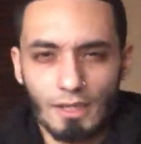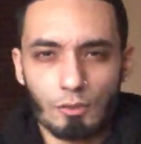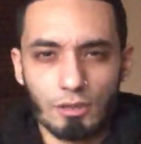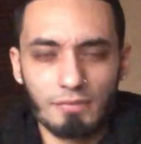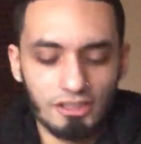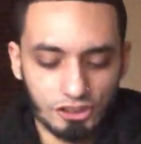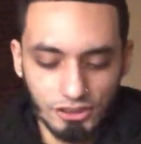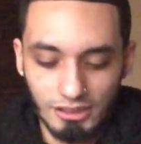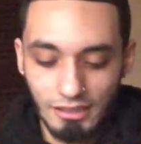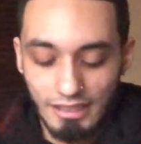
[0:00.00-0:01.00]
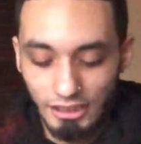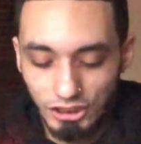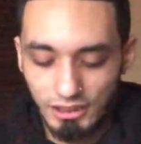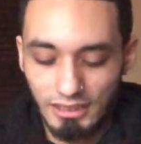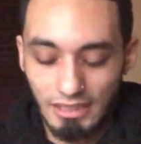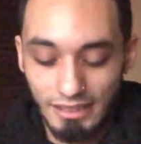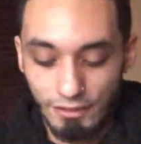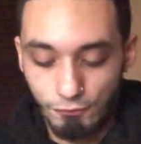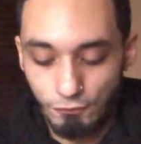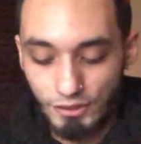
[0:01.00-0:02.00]
I want to make sure y'all actually light
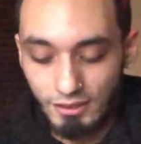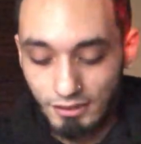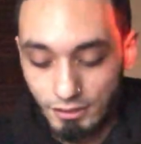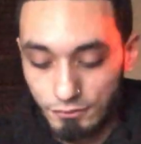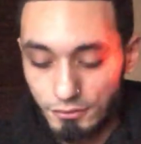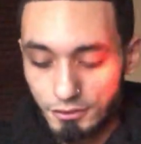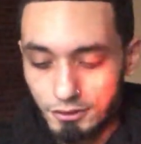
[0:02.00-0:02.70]
and free enough